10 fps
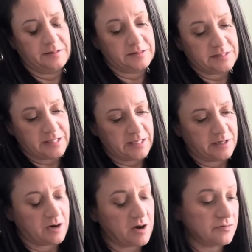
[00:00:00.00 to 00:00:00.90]
to get it
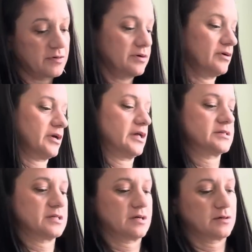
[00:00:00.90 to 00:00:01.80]
off. Okay,
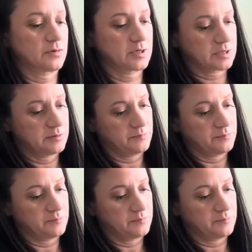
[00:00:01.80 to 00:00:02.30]
it's not gonna work.